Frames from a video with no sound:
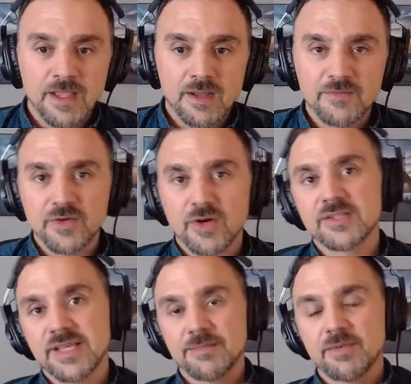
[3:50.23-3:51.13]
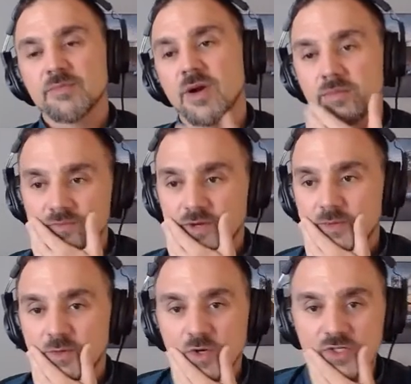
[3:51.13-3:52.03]
our example problem
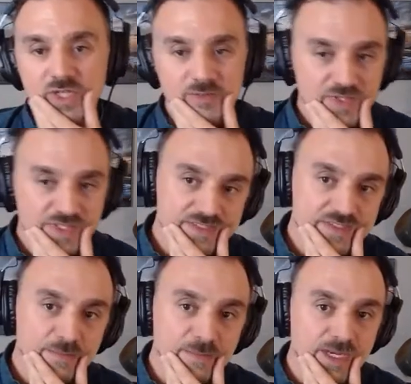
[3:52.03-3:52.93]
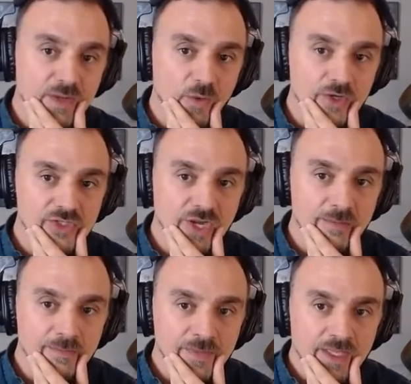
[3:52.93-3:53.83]
framing workshop. So this is a mini
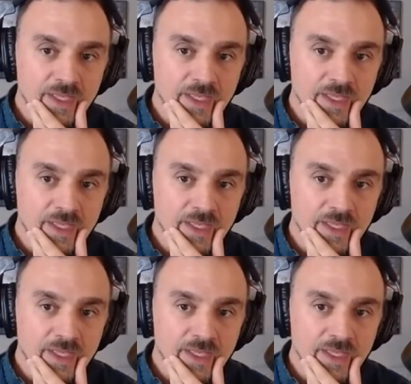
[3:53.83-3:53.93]
workshop.